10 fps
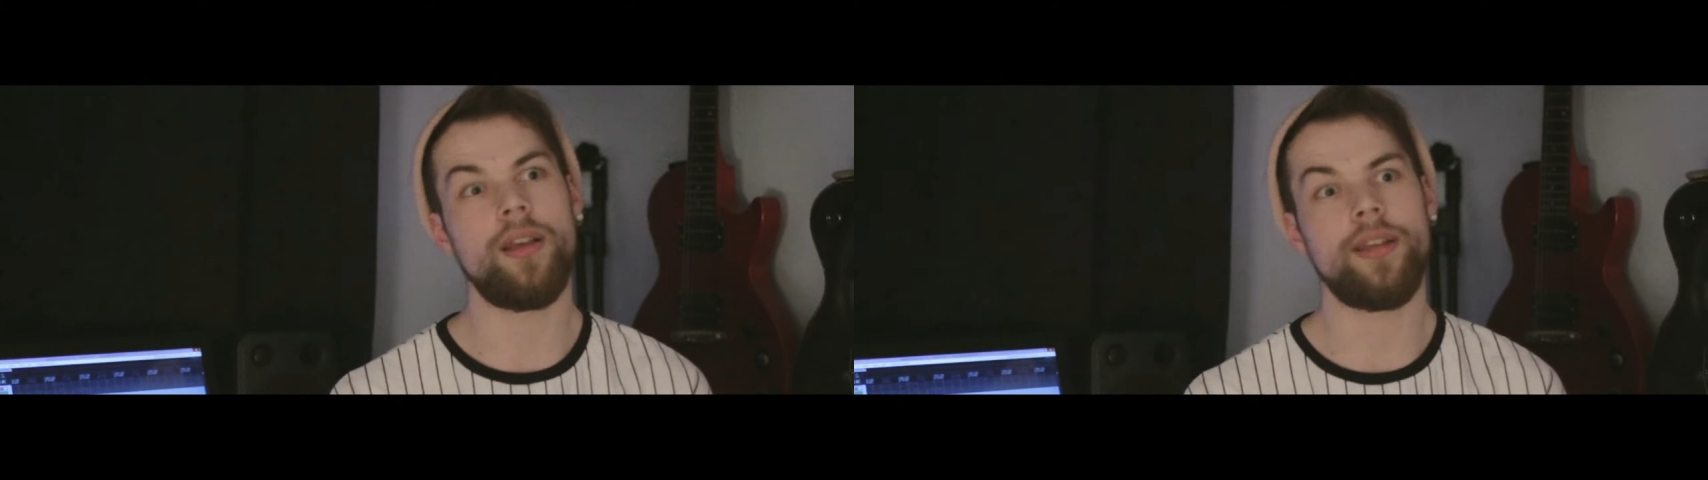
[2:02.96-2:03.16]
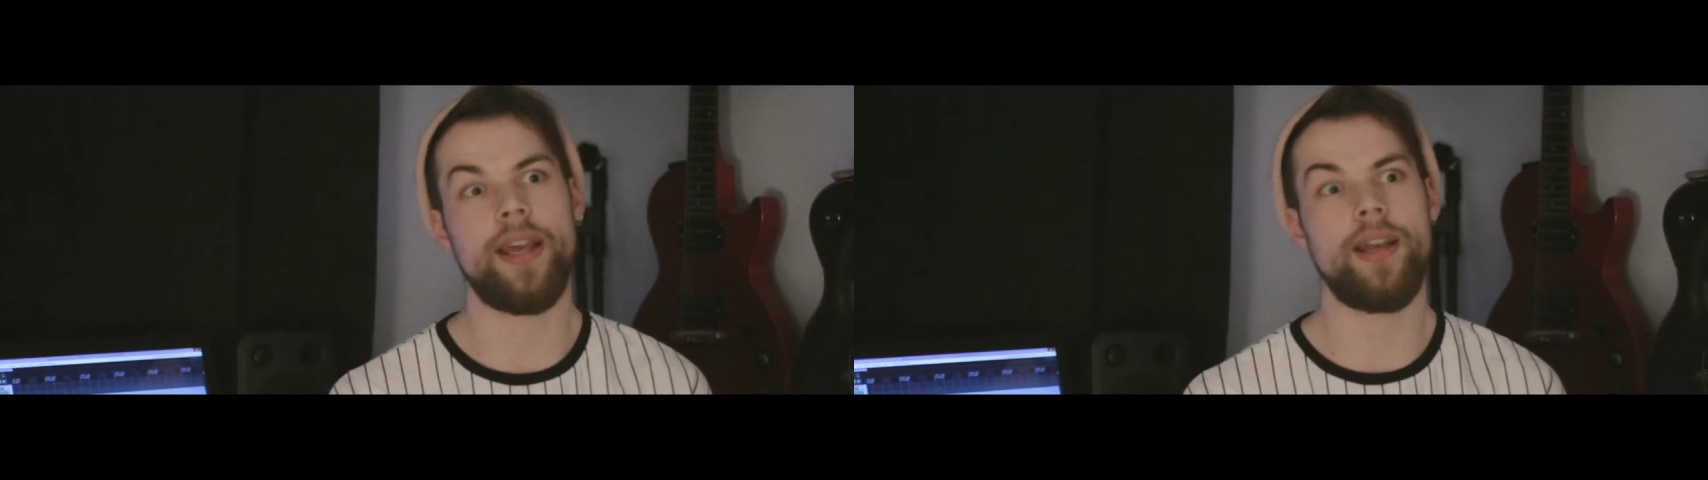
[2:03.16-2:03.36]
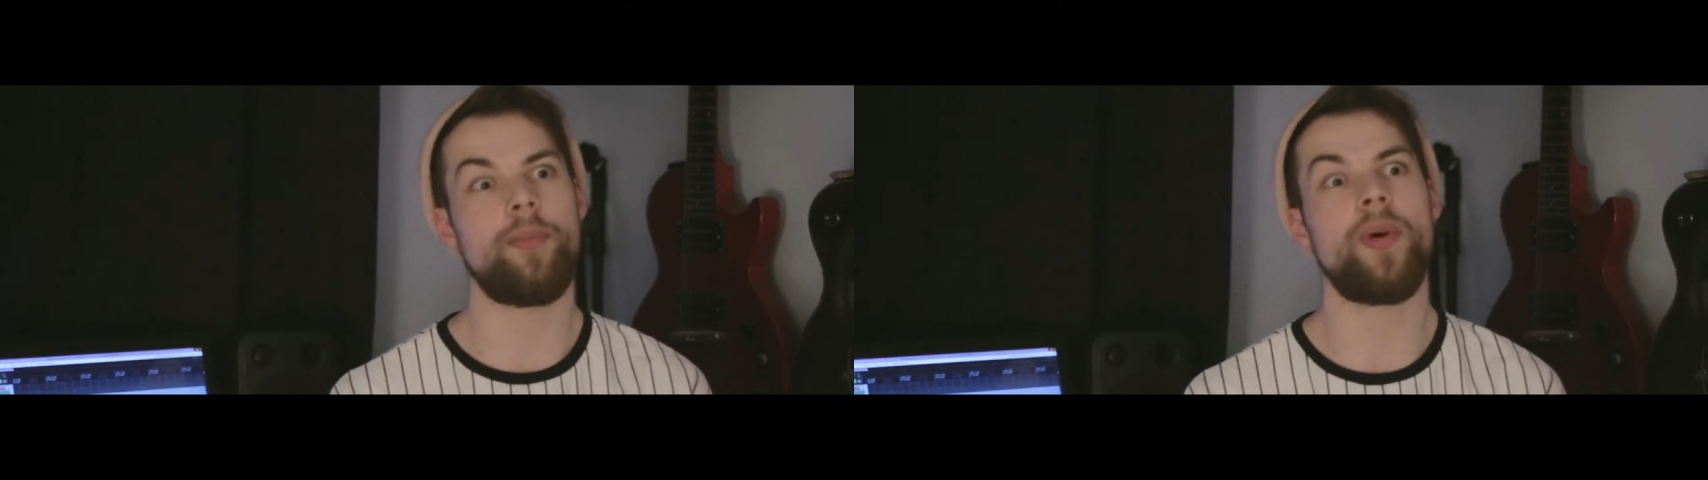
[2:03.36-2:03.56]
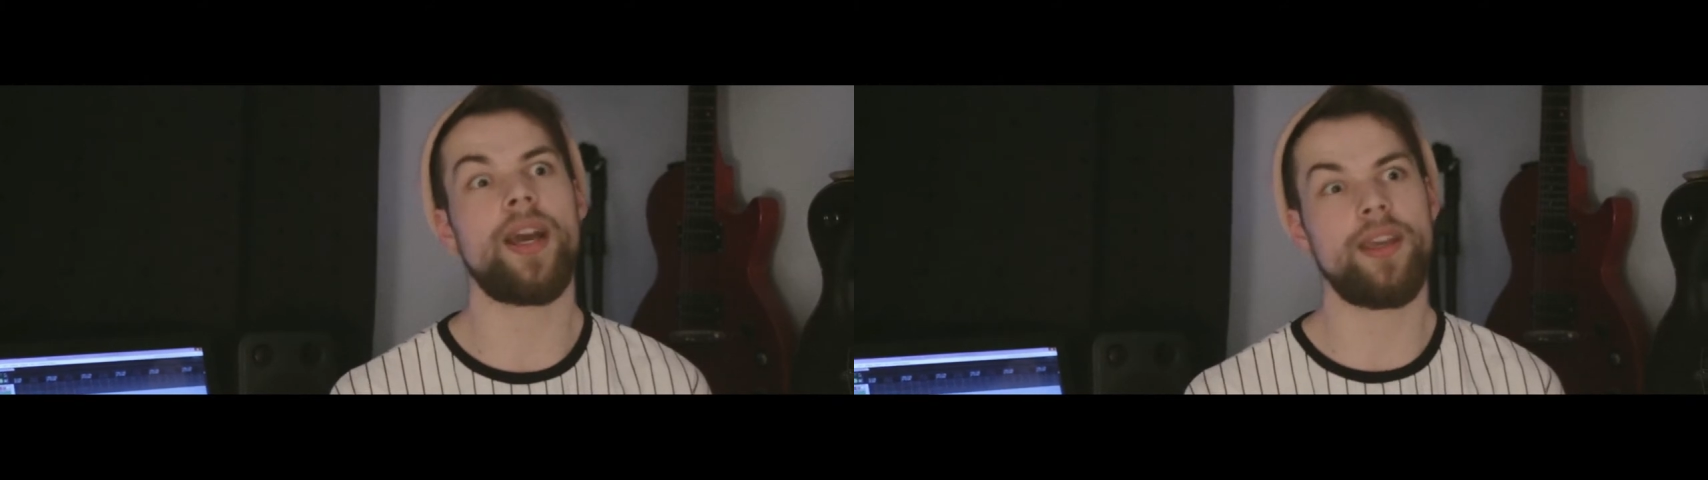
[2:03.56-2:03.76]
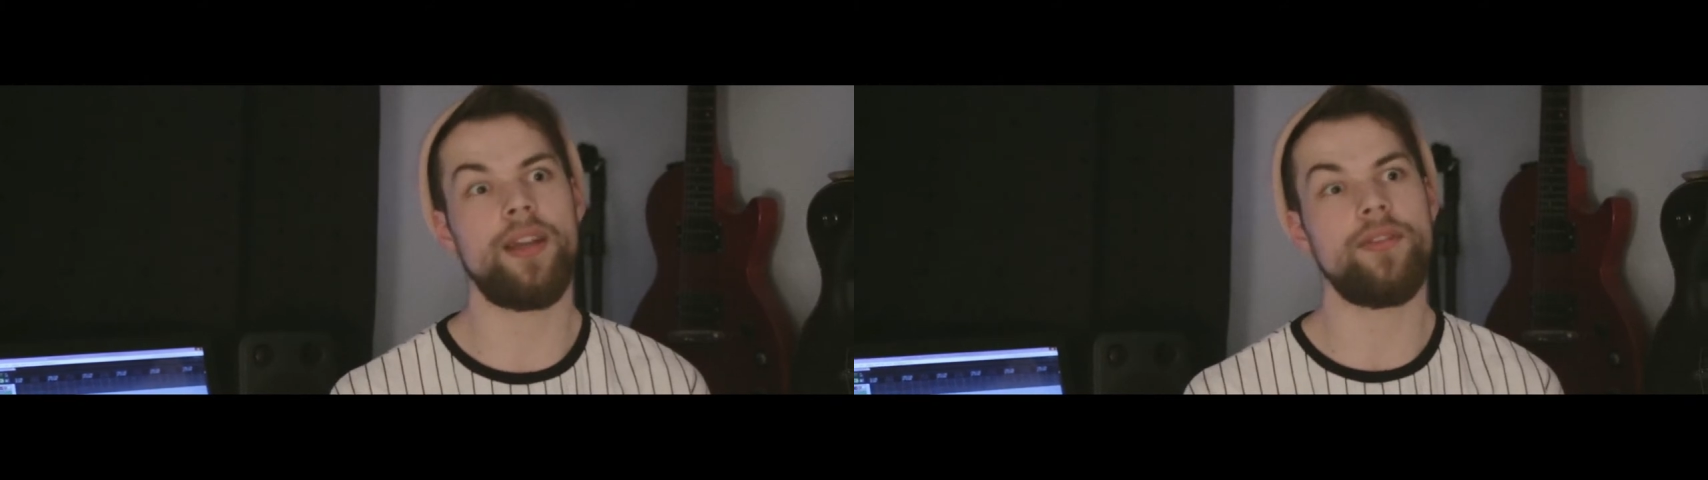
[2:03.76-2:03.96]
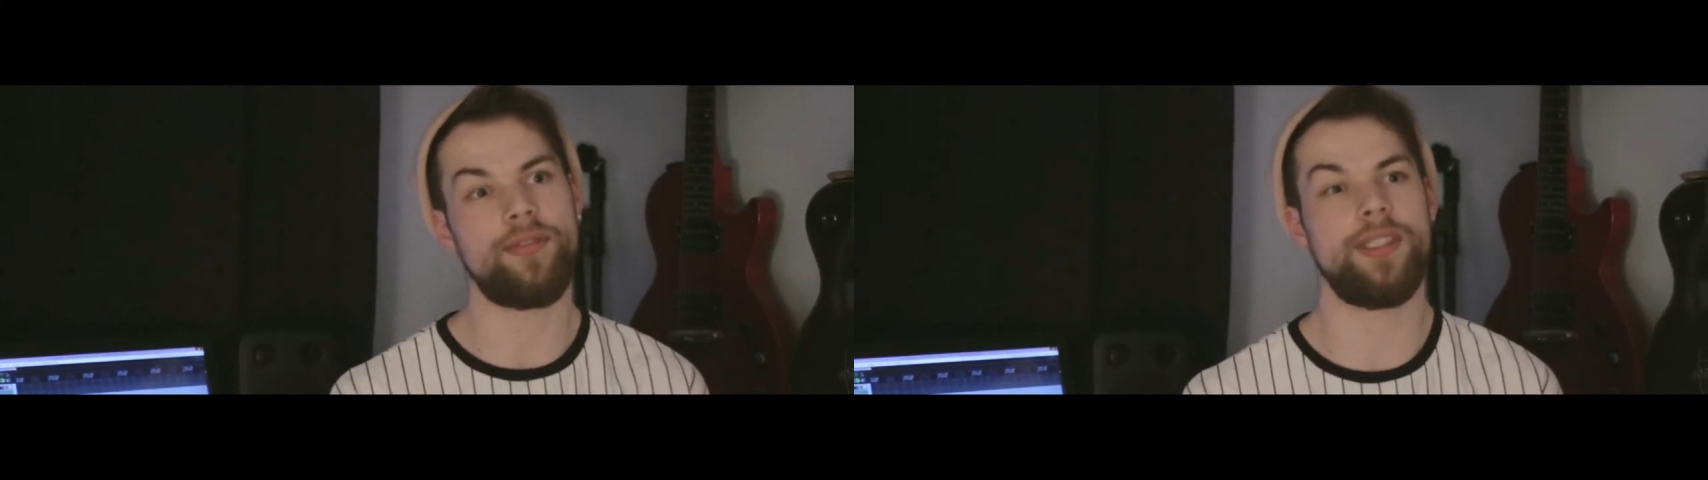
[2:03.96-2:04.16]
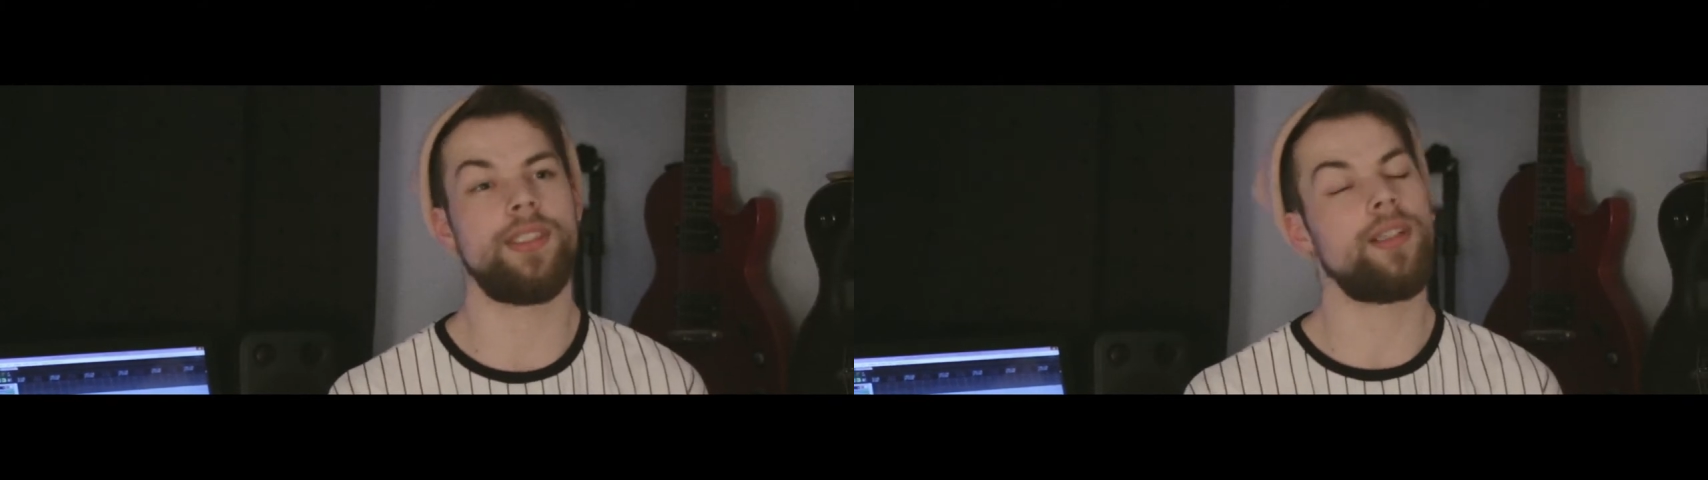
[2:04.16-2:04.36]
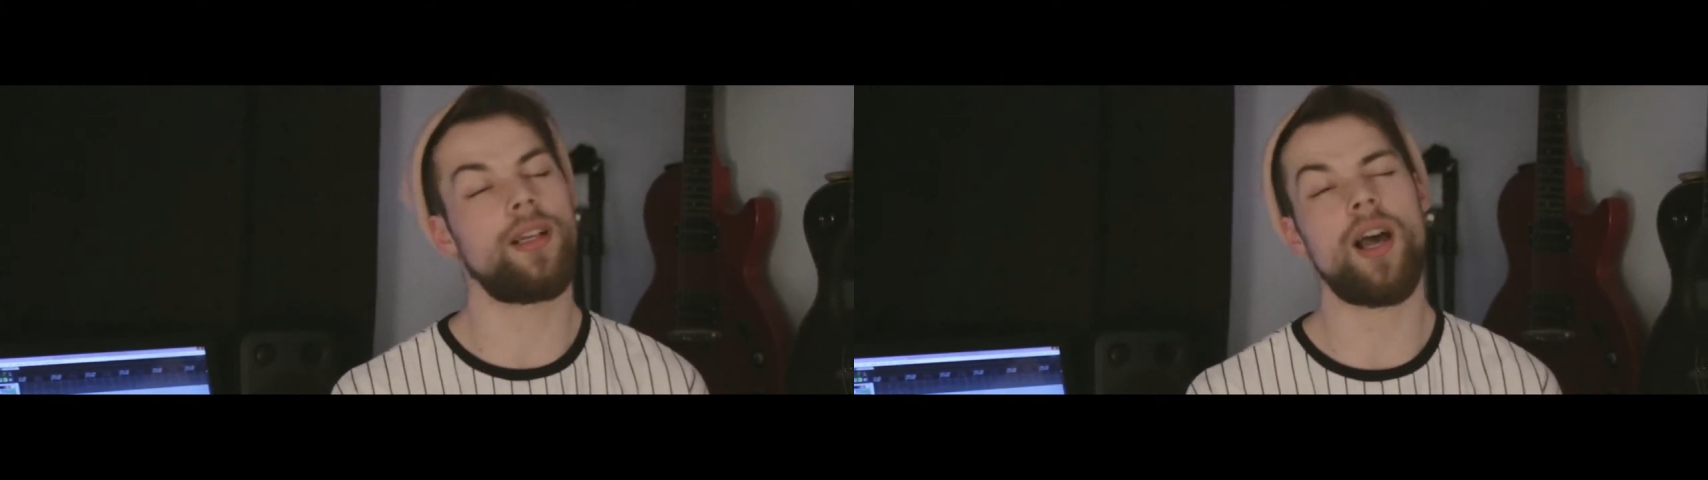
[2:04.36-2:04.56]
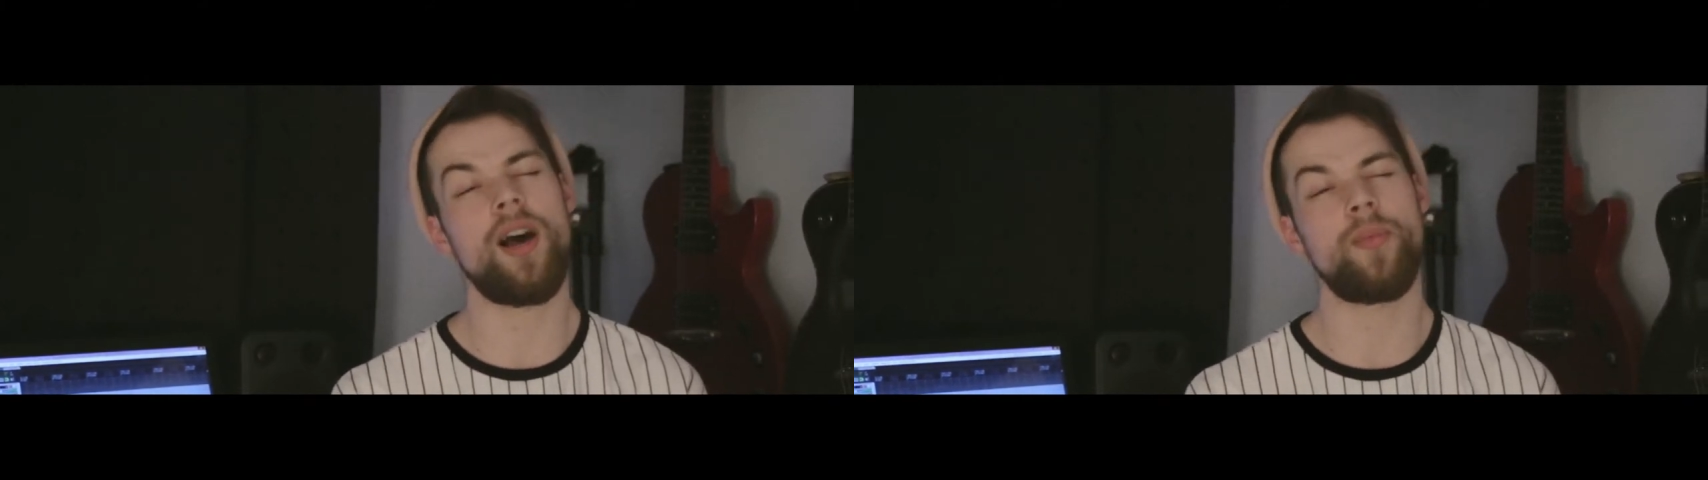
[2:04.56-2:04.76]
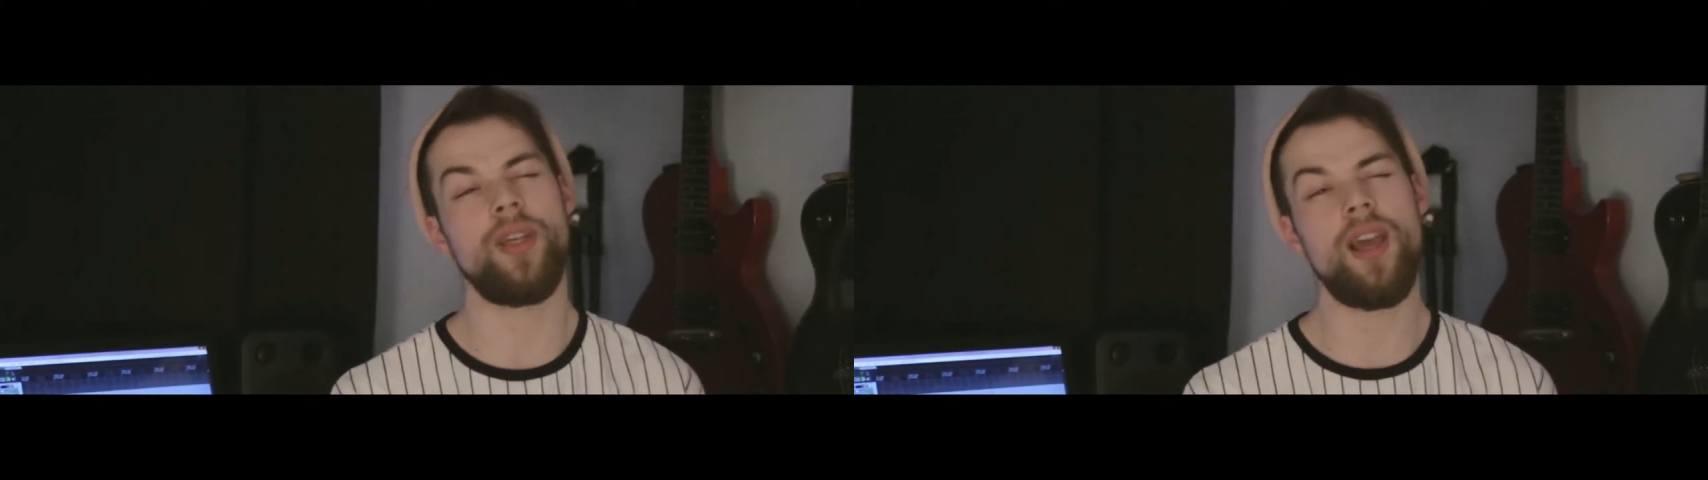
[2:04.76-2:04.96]
getting it back, getting a physical
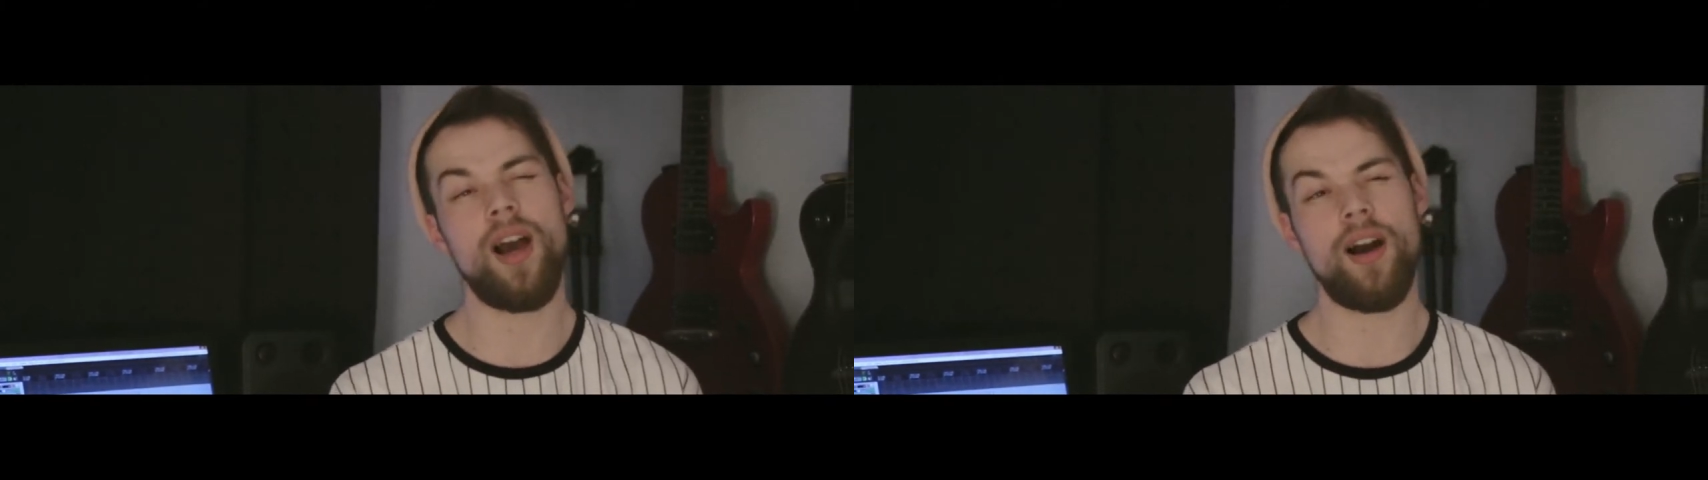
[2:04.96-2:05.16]
copy